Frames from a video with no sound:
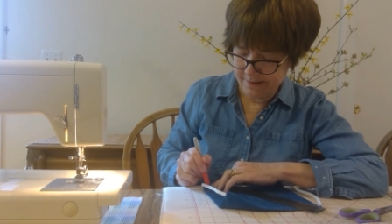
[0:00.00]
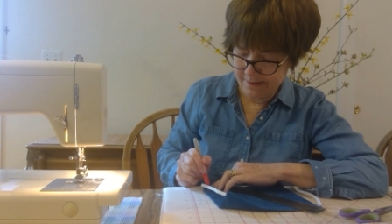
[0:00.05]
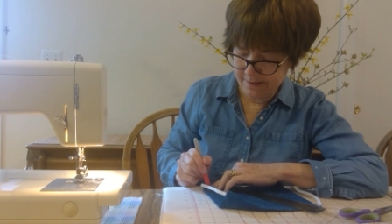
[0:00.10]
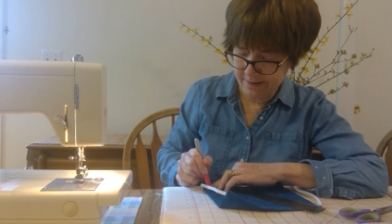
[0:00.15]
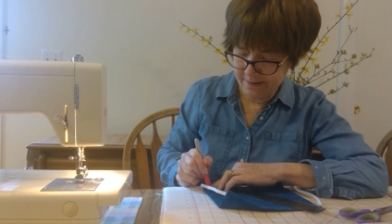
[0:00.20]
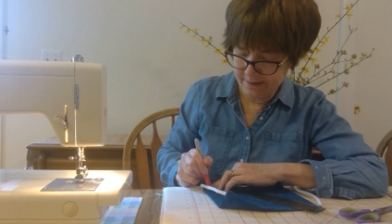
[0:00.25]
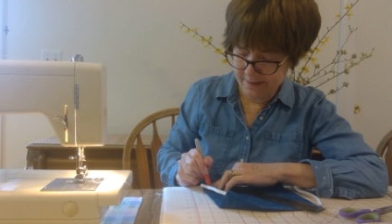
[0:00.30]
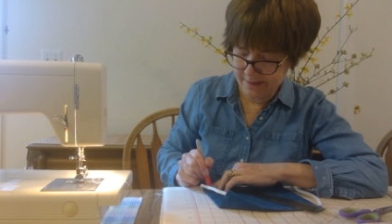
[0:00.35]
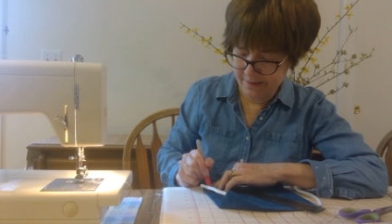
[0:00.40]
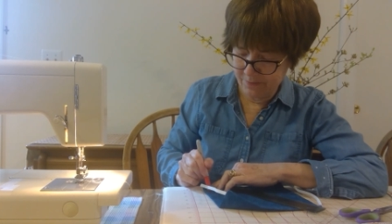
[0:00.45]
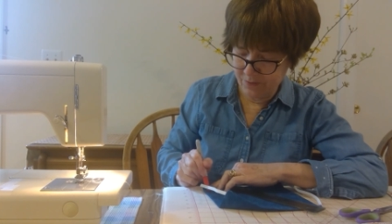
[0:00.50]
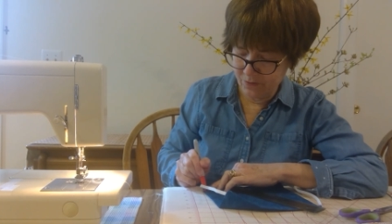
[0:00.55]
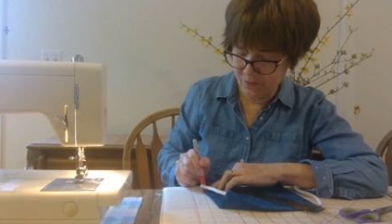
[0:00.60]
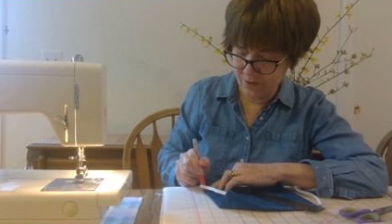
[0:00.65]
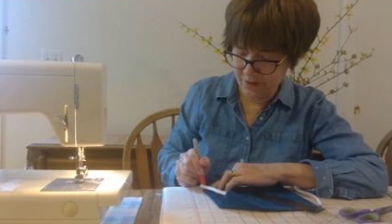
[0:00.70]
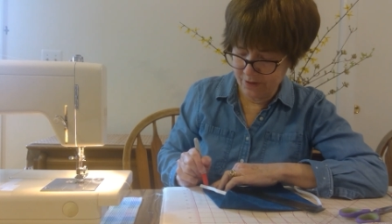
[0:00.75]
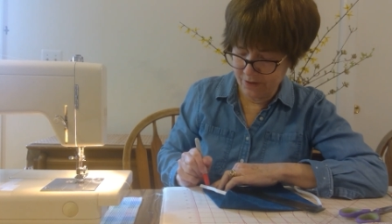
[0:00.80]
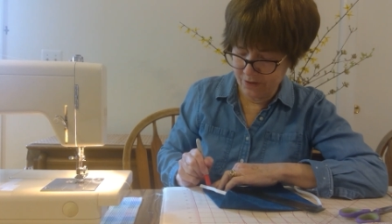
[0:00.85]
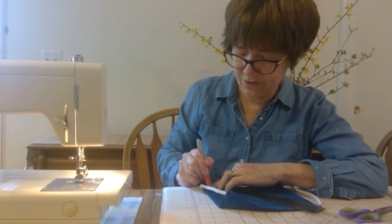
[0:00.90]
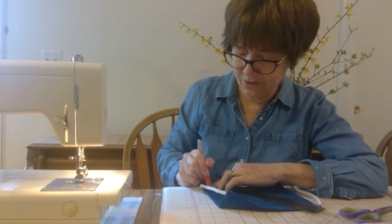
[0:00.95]
Again, I'm
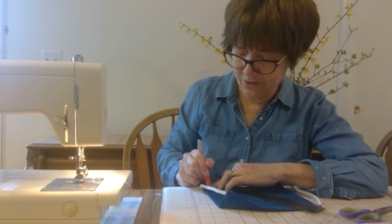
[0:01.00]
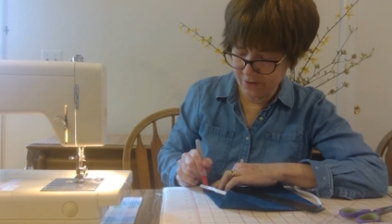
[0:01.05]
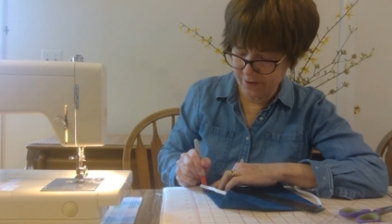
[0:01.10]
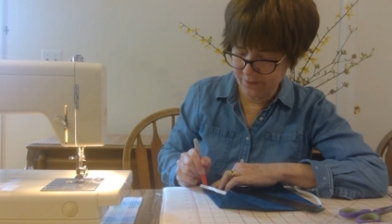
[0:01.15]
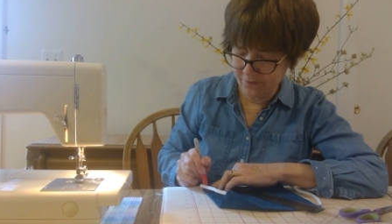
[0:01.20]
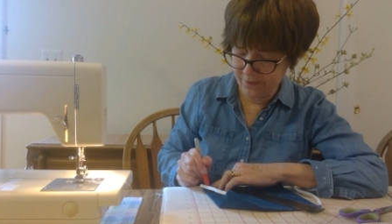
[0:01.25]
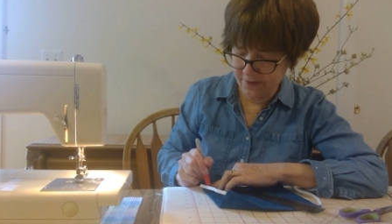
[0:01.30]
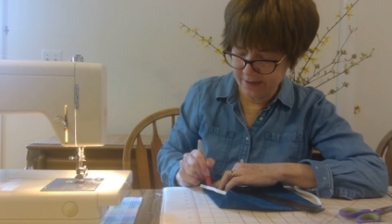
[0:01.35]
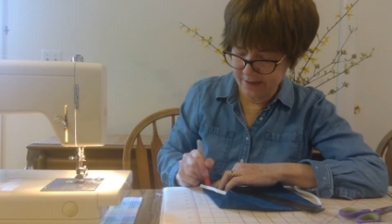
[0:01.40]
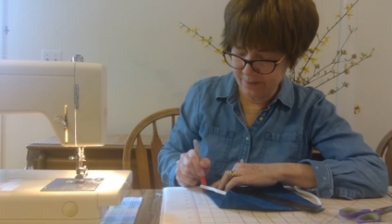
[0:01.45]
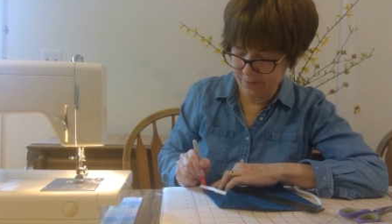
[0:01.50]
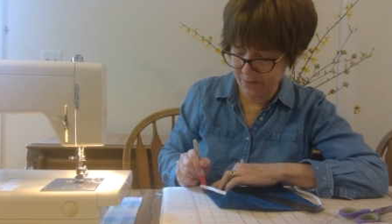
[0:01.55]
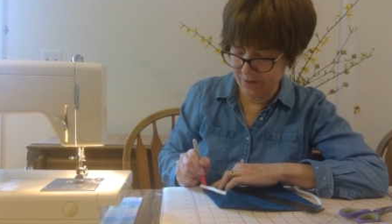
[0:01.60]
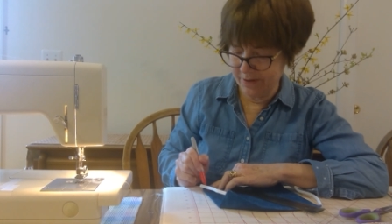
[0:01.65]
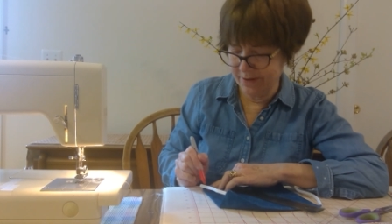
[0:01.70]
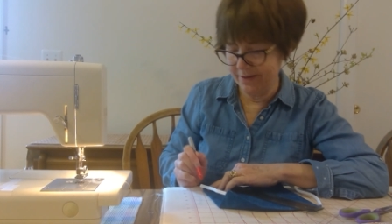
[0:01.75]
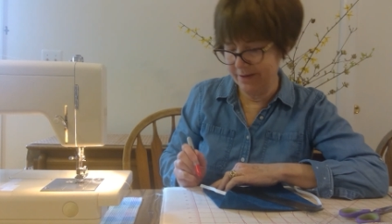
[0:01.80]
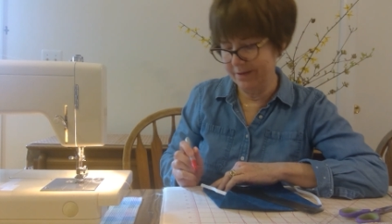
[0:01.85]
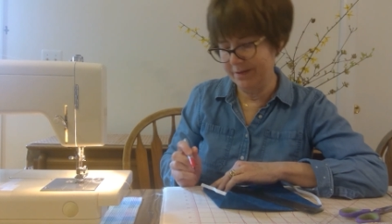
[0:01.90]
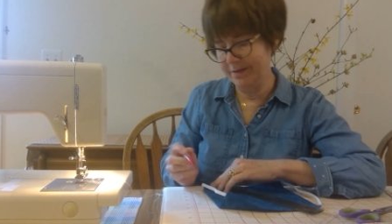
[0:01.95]
using a dark
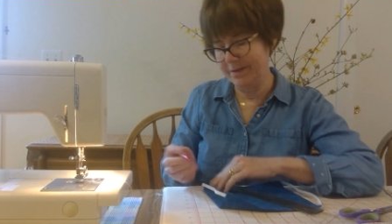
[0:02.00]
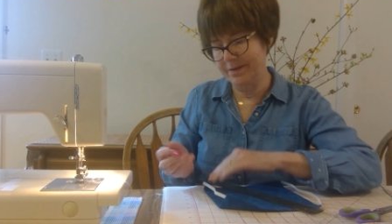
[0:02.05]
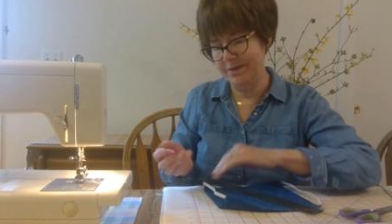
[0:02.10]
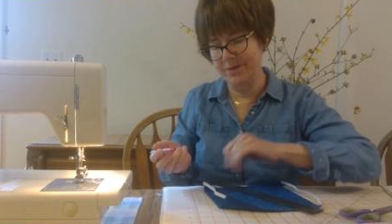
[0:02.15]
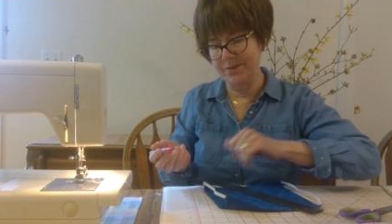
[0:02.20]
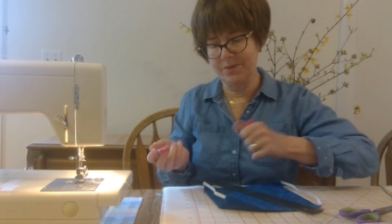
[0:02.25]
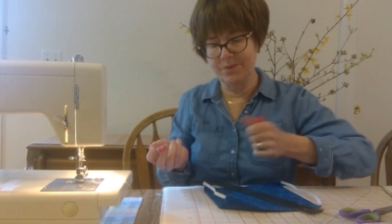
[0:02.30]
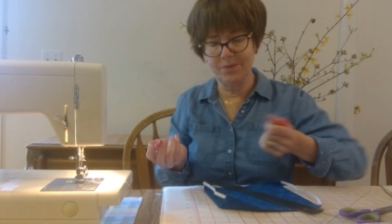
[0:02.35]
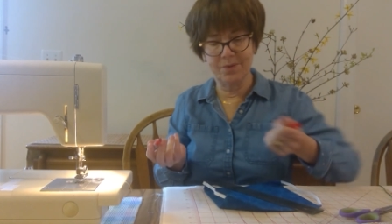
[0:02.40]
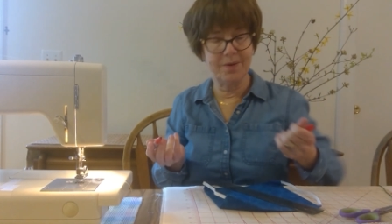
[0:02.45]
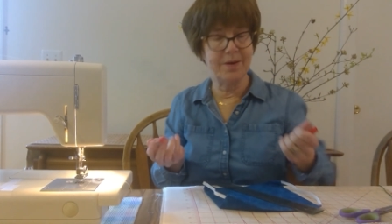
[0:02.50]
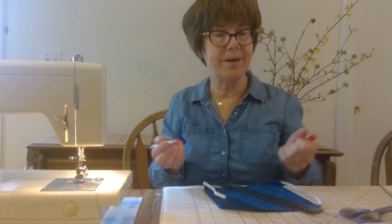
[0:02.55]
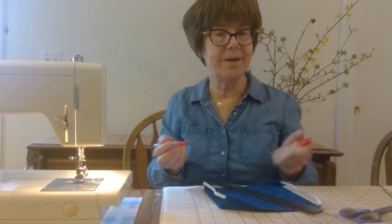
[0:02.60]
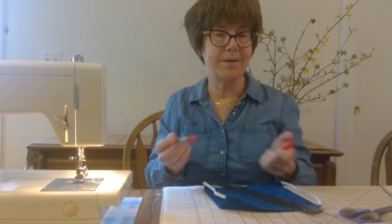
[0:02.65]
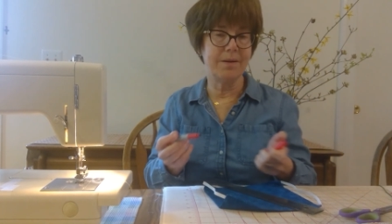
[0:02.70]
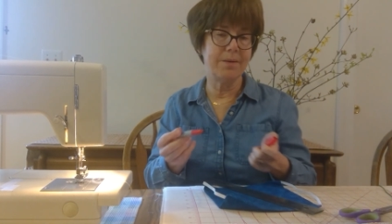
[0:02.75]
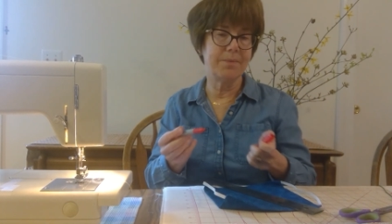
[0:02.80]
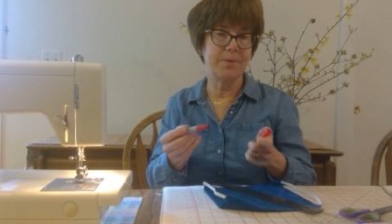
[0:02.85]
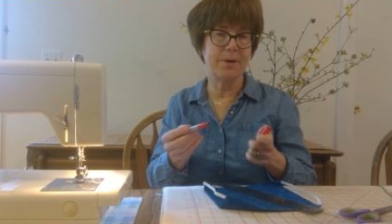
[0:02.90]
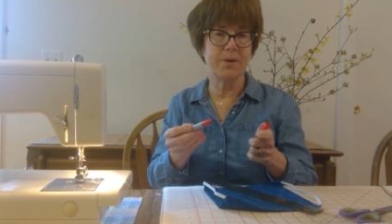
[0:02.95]
fabric, so
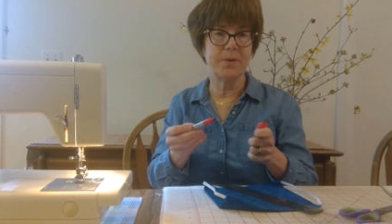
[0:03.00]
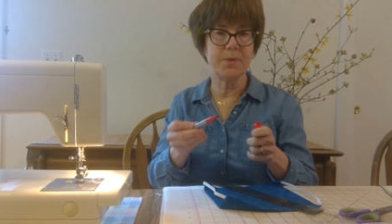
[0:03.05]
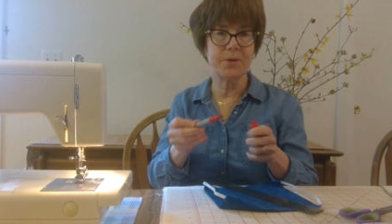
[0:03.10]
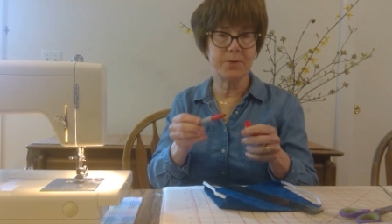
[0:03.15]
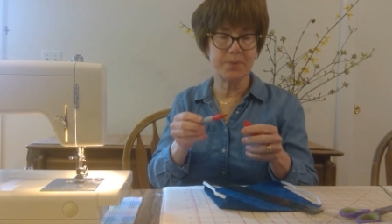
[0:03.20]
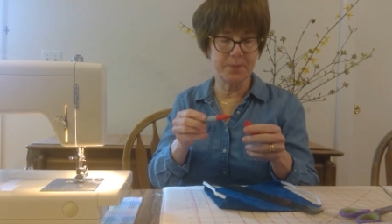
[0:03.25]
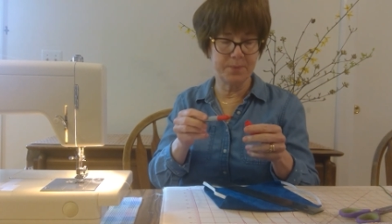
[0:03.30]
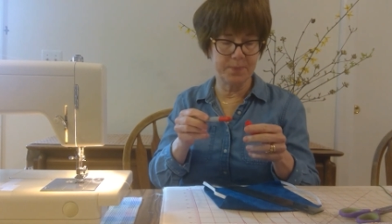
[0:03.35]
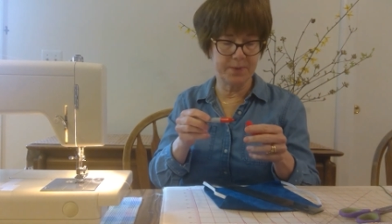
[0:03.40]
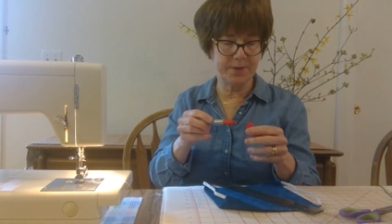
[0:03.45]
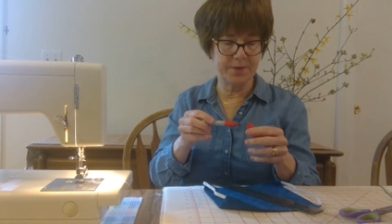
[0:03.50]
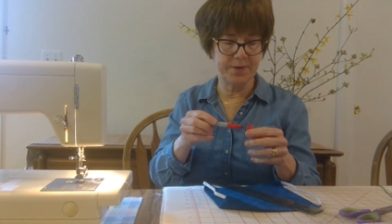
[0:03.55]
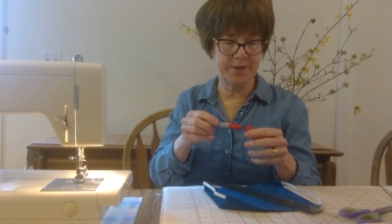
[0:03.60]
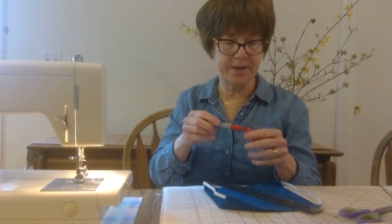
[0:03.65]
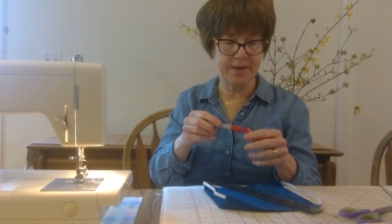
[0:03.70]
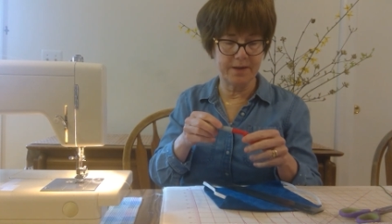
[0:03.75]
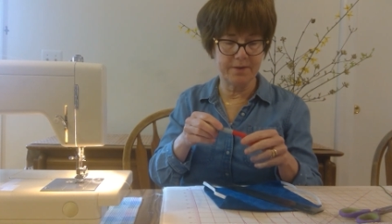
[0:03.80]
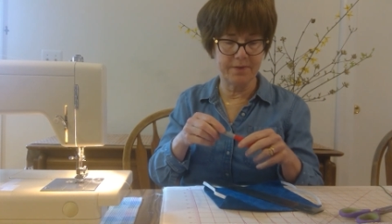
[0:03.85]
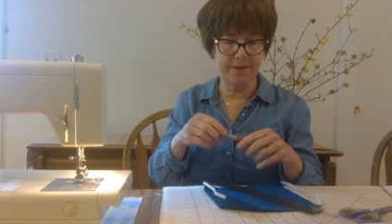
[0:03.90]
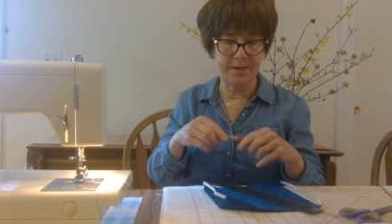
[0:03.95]
it probably would have been better to
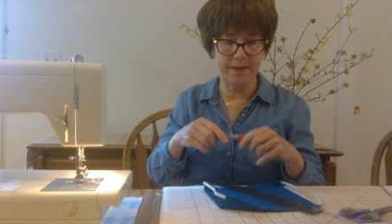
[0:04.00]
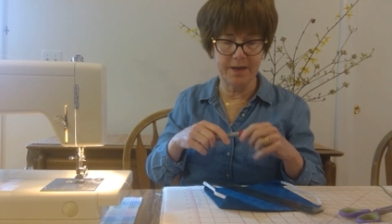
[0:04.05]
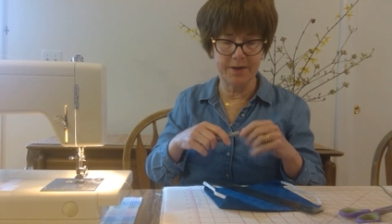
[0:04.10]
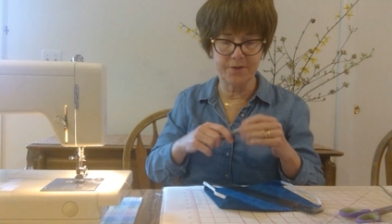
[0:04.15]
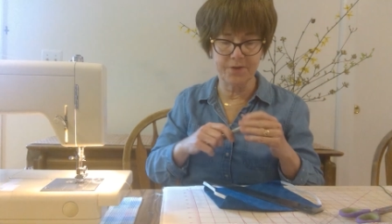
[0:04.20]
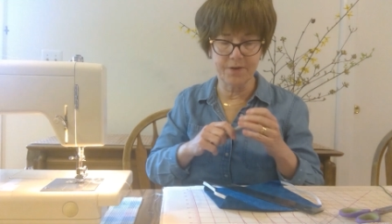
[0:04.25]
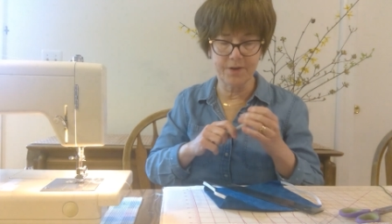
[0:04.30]
have a lighter